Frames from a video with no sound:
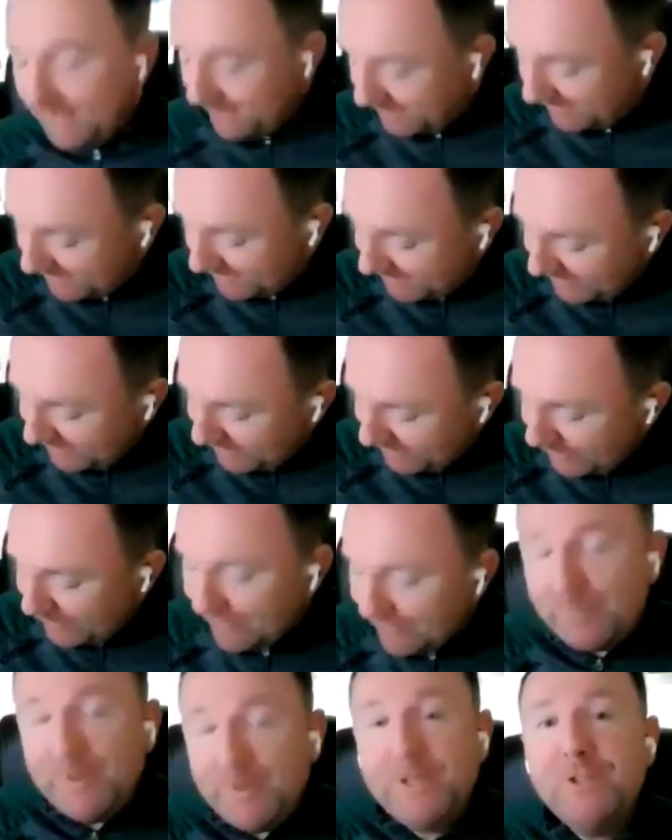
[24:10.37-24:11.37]
And
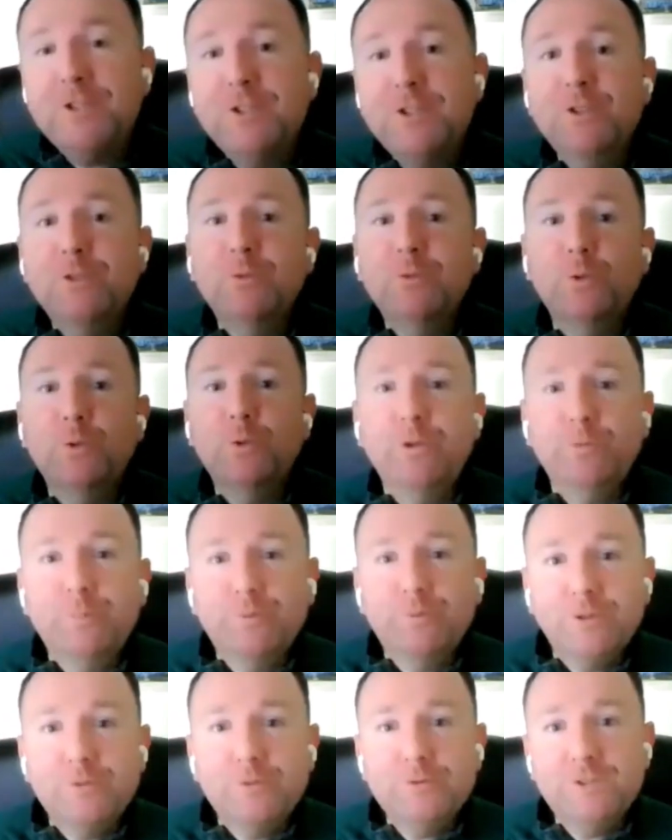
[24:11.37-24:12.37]
you've mentioned the word
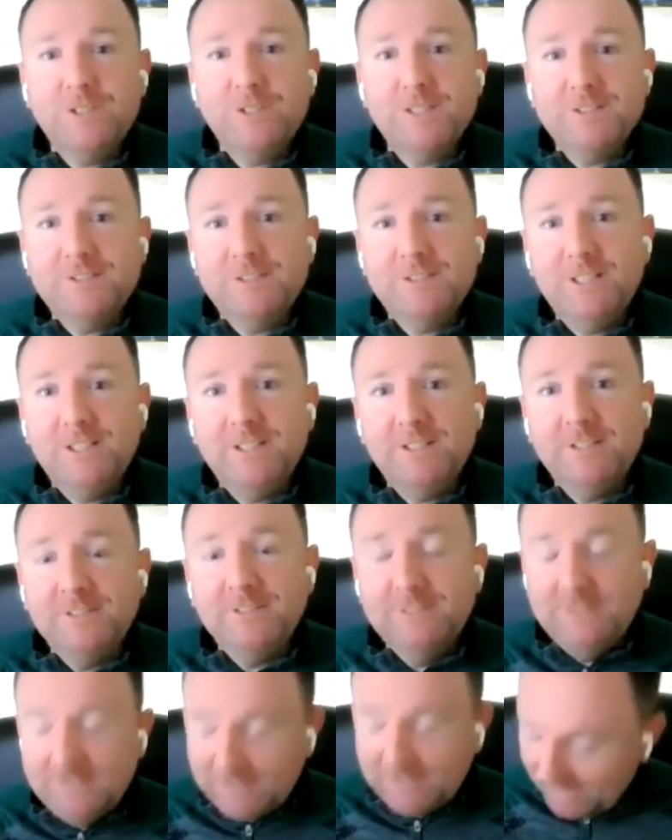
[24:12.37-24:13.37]
process there,
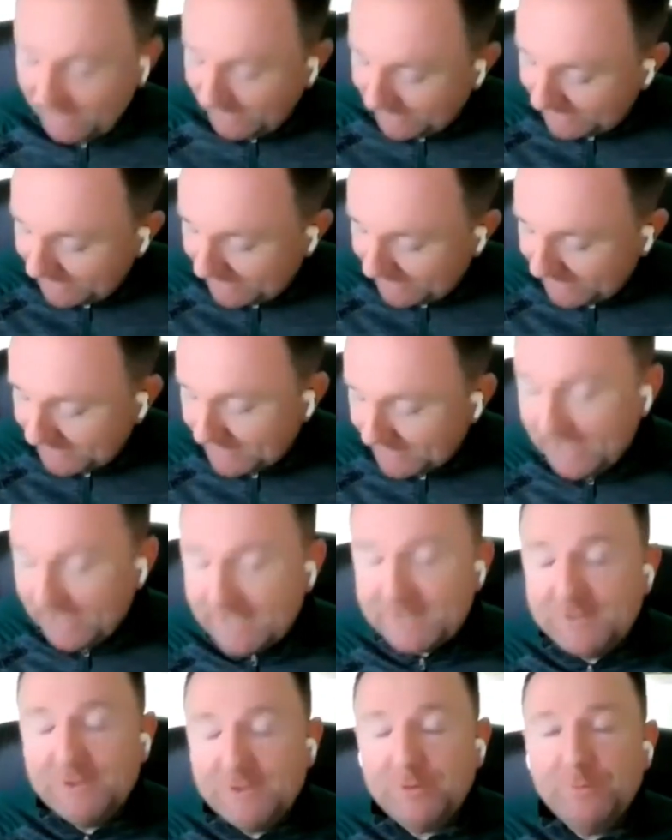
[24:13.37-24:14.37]
and
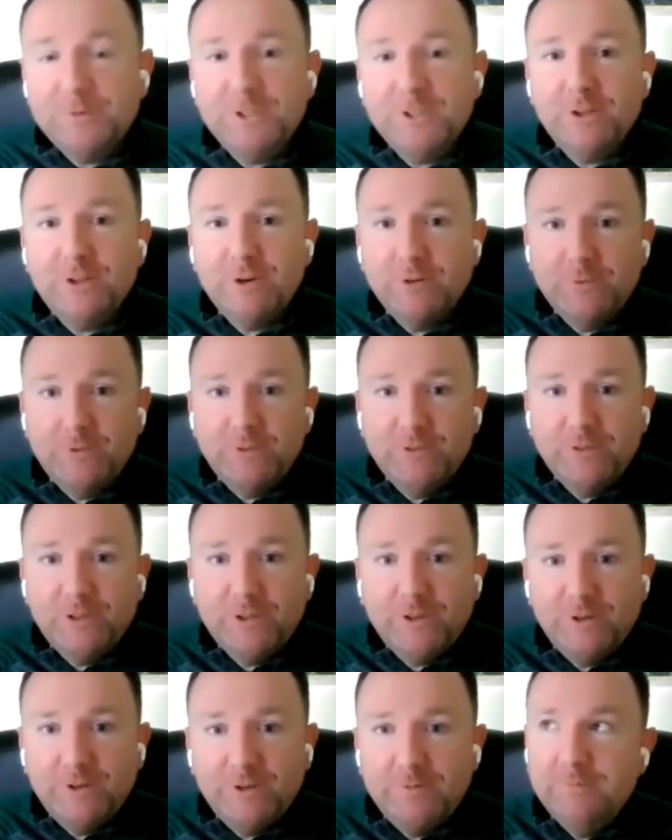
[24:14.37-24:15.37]
it's something
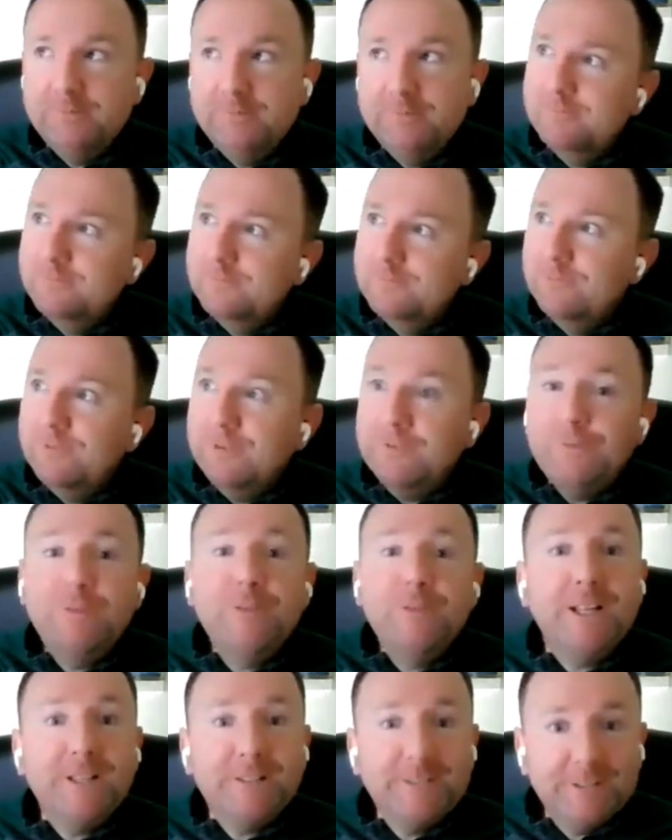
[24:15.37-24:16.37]
I'm
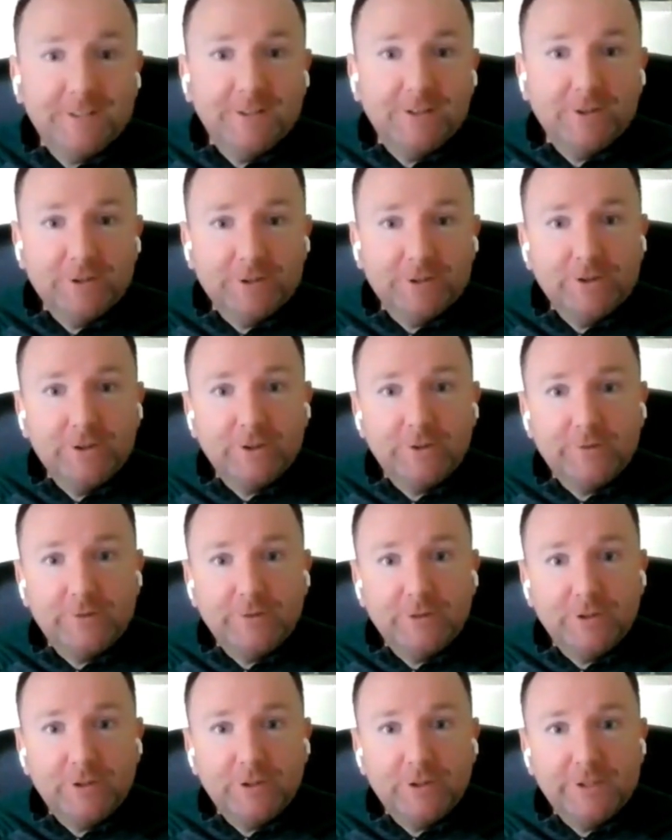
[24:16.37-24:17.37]
reflecting on an
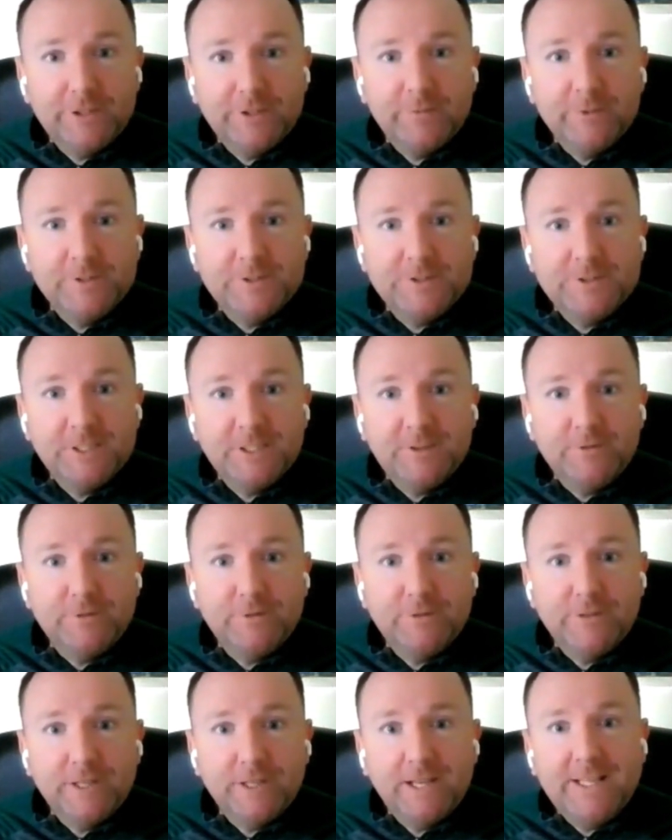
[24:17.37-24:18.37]
awful lot now
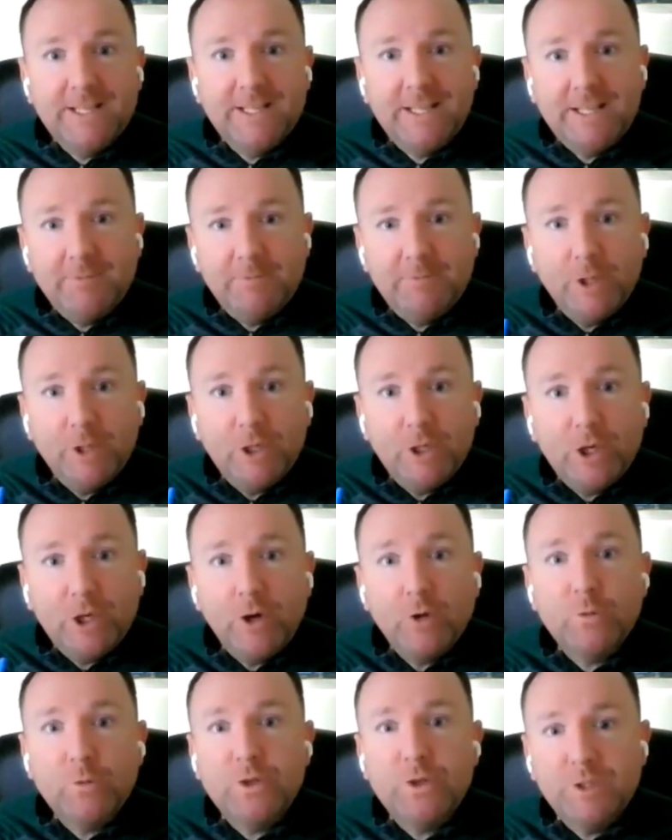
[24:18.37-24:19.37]
myself in my
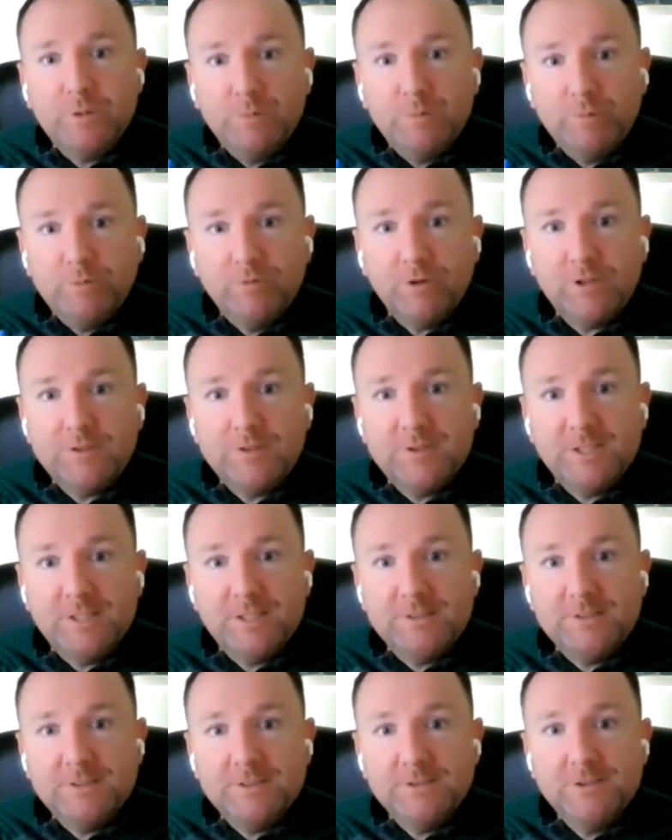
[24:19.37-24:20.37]
coaching
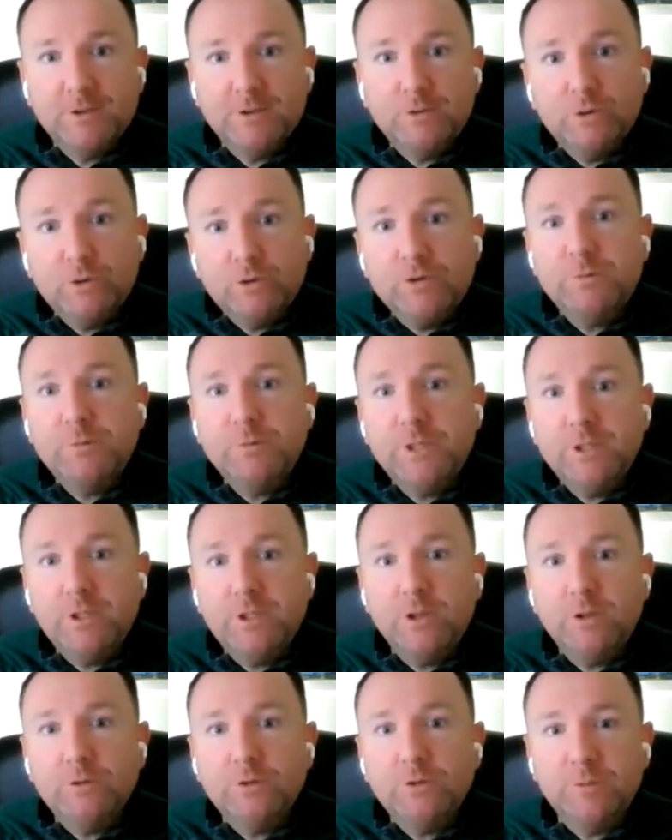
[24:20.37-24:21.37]
process. So does my
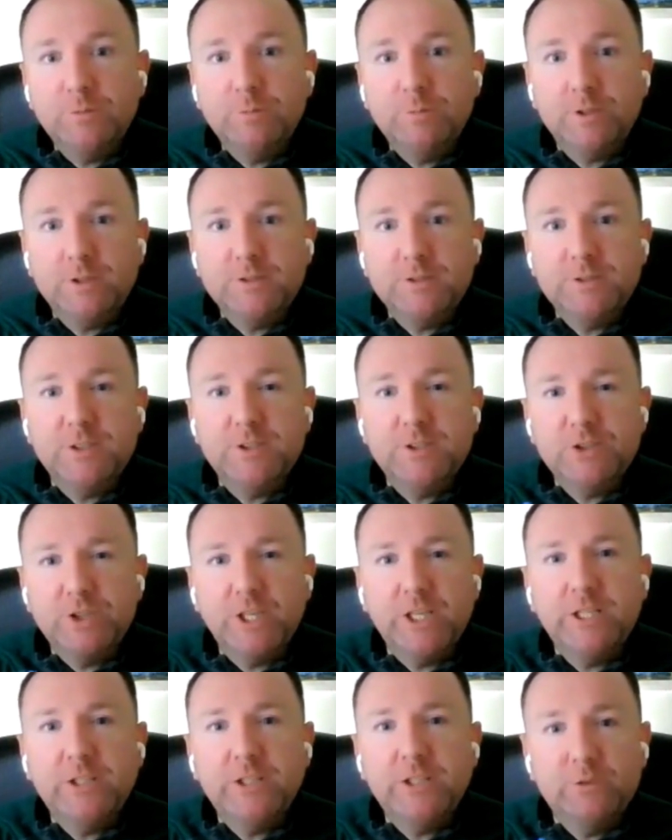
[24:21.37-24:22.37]
coaching process
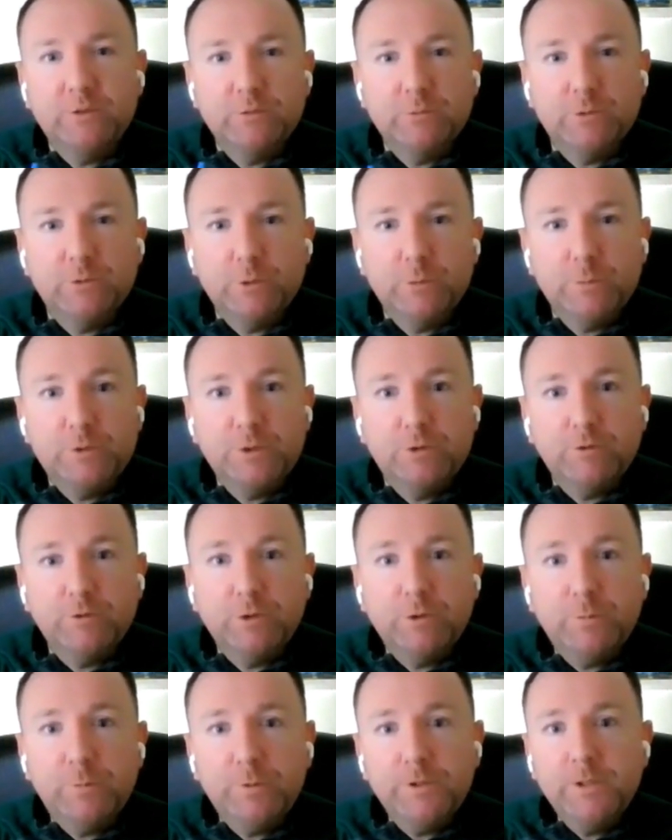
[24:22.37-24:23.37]
change from group to
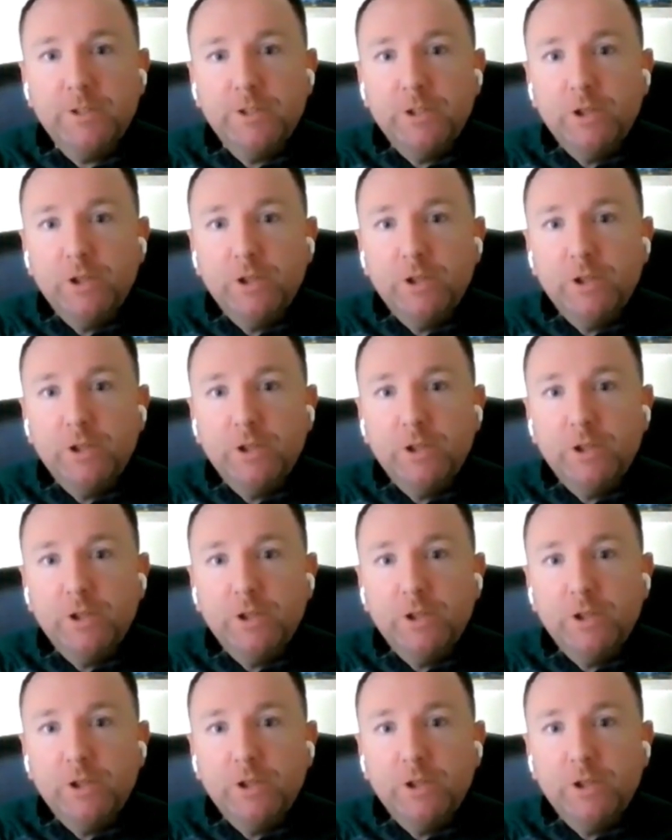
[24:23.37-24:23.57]
group,